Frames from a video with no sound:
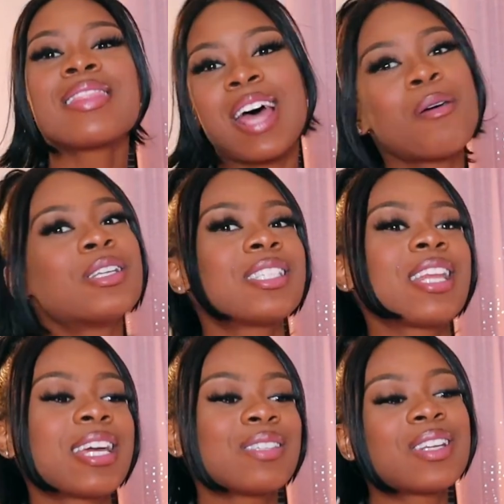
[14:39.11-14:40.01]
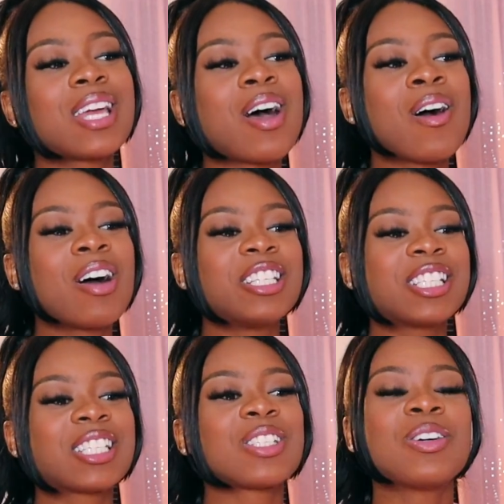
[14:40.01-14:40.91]
that was today's video. I
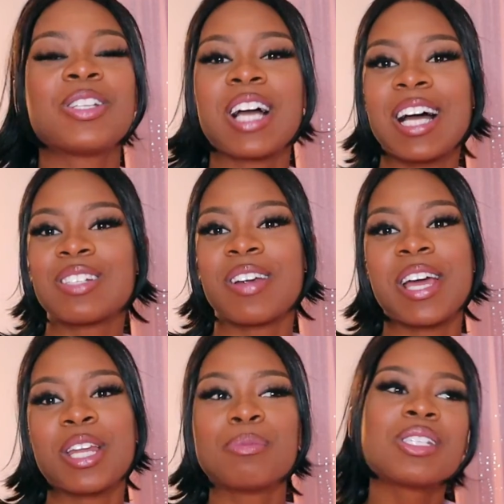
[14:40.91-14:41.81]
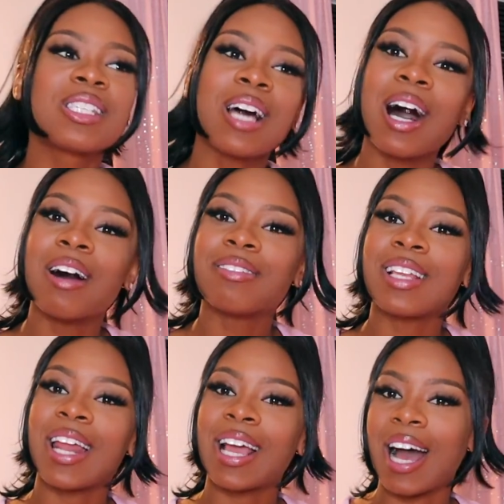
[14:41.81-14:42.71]
just showed you guys random stuff
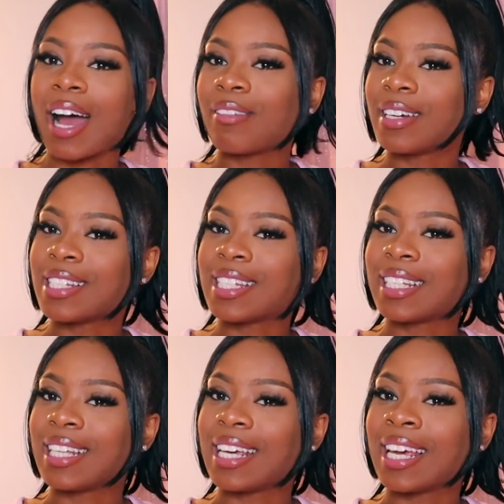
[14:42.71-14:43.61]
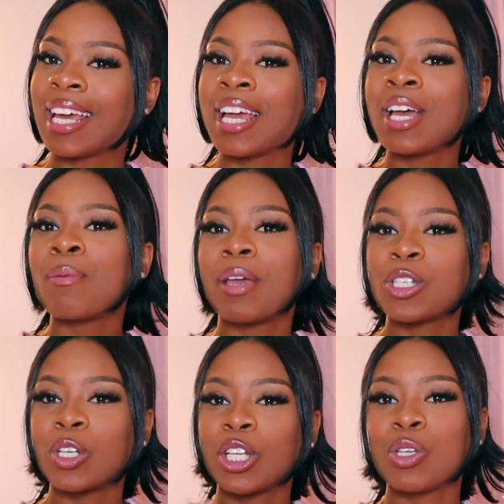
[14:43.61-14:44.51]
that I got recently. Make
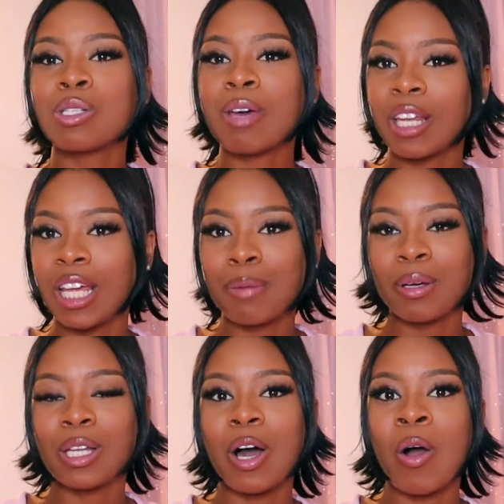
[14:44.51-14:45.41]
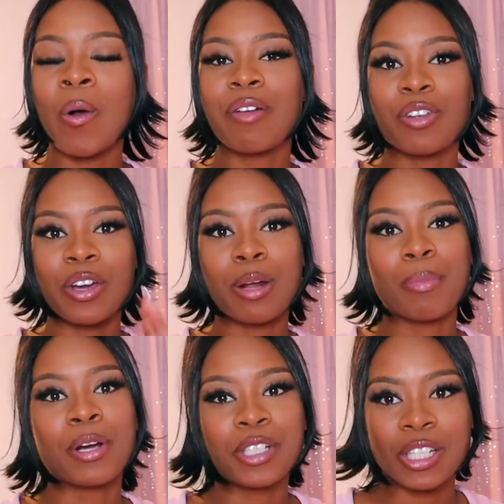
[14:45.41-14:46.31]
sure to use my link below if you're going to
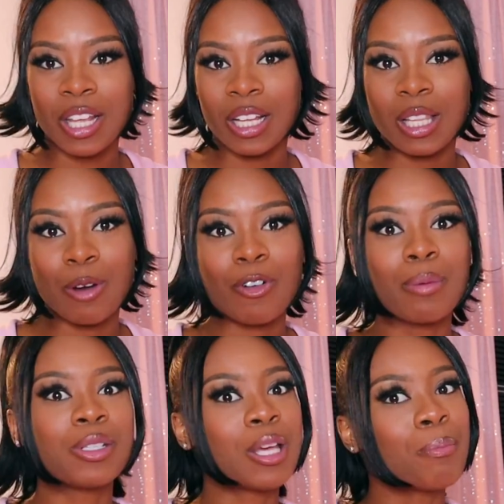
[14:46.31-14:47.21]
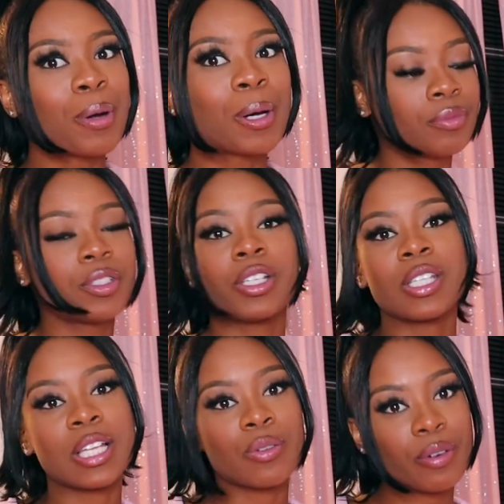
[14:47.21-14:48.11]
purchase anything from Scentbird. Just
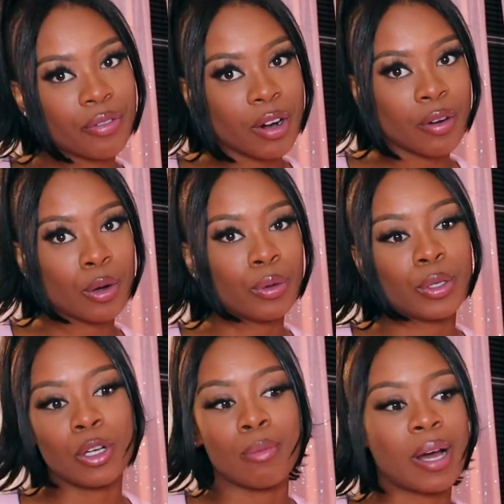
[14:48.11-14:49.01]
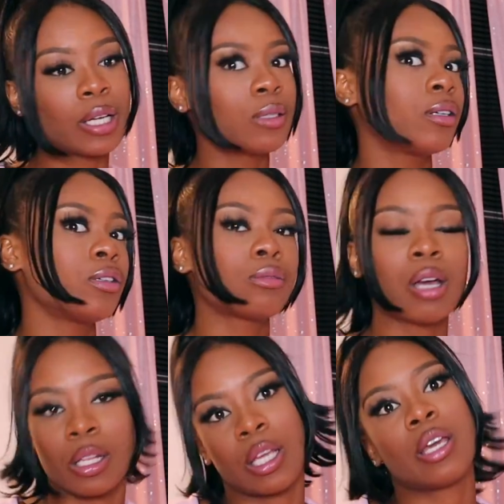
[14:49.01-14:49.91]
as a referral, you know, might as well use
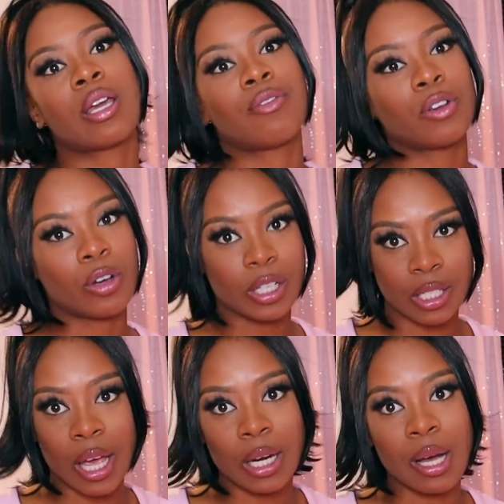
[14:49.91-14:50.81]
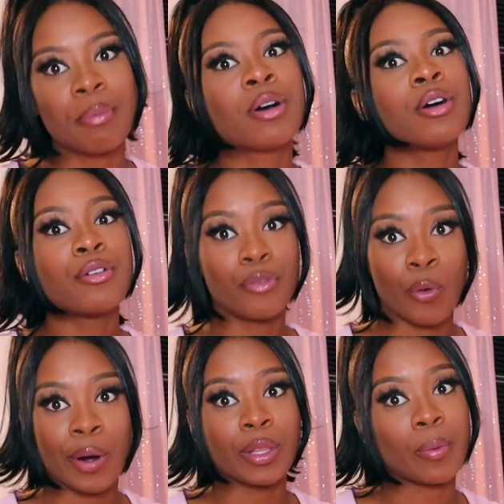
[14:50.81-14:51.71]
my link if you're going to sign up
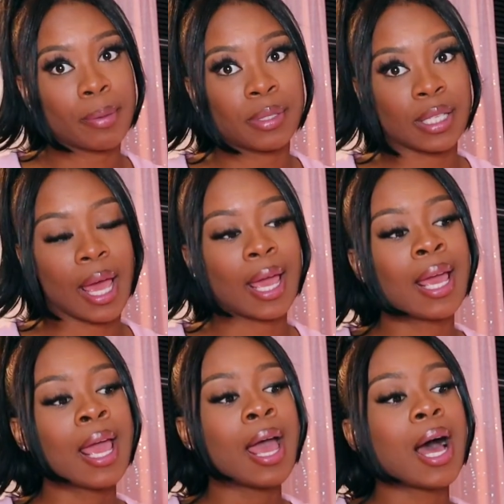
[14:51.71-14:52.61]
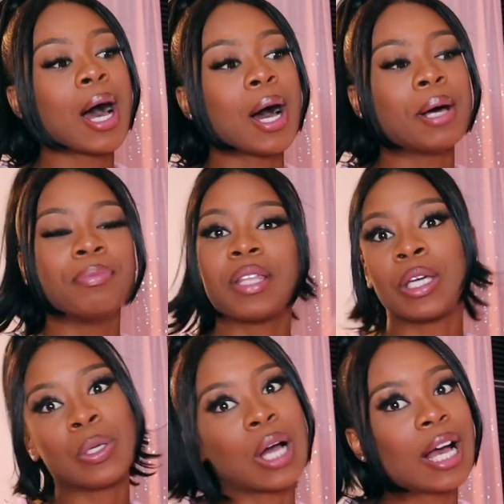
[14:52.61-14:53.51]
for the website. Um,
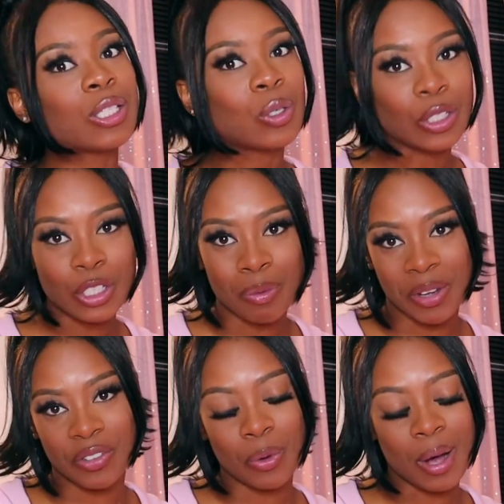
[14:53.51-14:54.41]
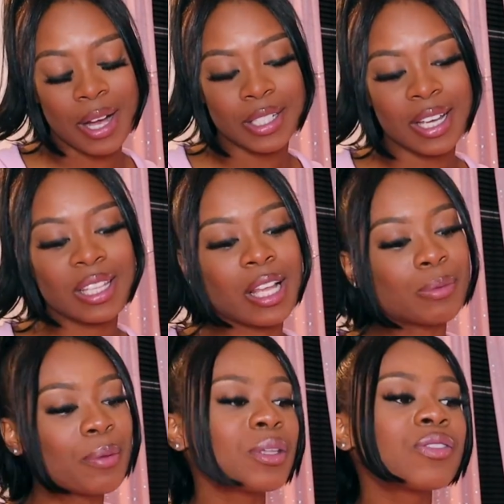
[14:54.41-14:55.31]
thank you guys all so much for watching.
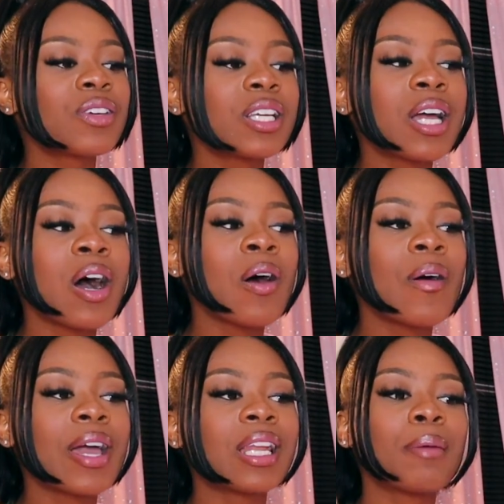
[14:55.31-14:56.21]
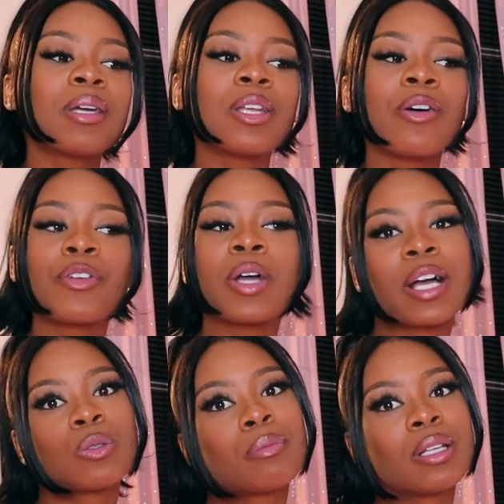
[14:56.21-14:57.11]
Thumbs up this video and let me know if you
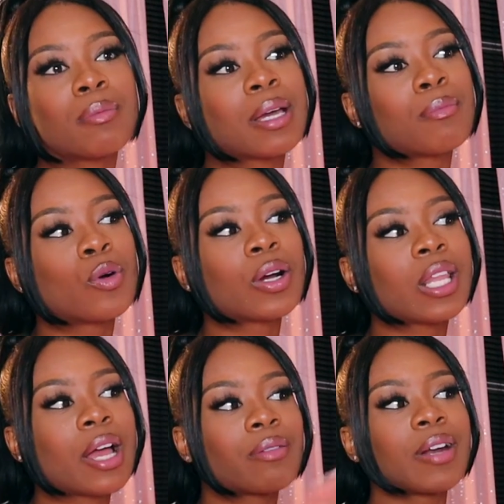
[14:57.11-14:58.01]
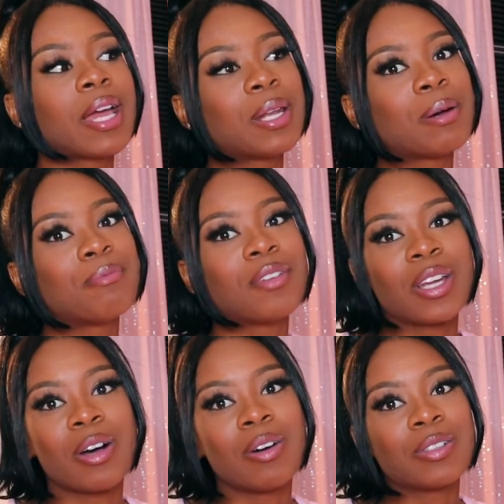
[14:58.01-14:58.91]
guys want me to make more like random
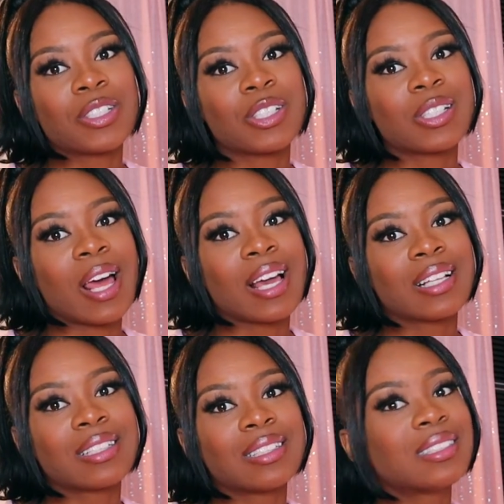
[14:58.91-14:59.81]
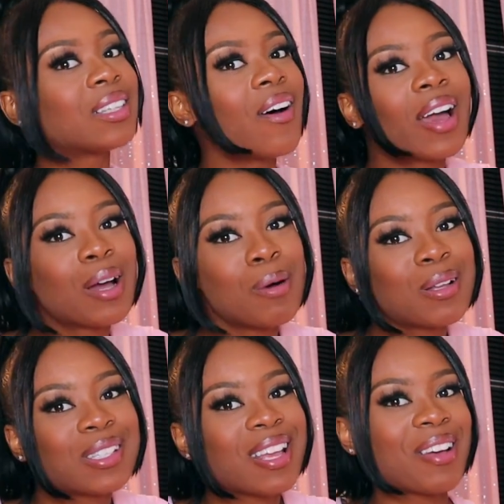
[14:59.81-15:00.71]
videos just like talking
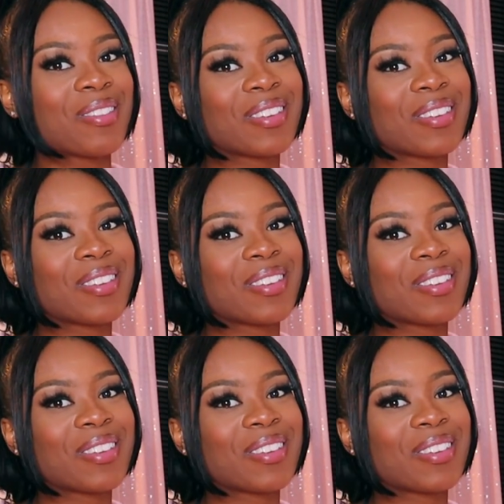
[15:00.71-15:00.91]
about stuff.